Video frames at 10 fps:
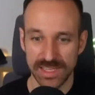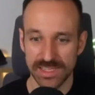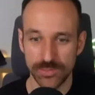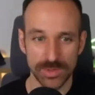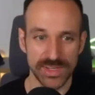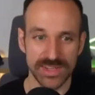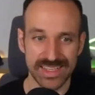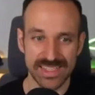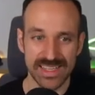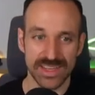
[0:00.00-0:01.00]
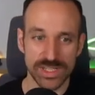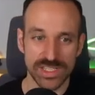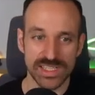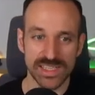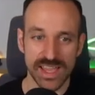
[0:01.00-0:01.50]
The problem here is that we
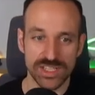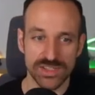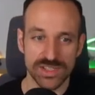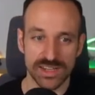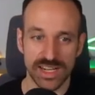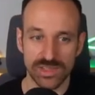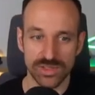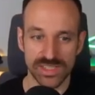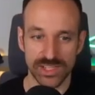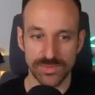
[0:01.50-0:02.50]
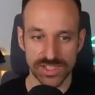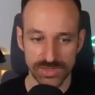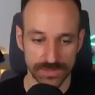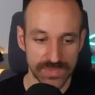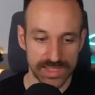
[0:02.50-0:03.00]
still now need to start our local development server,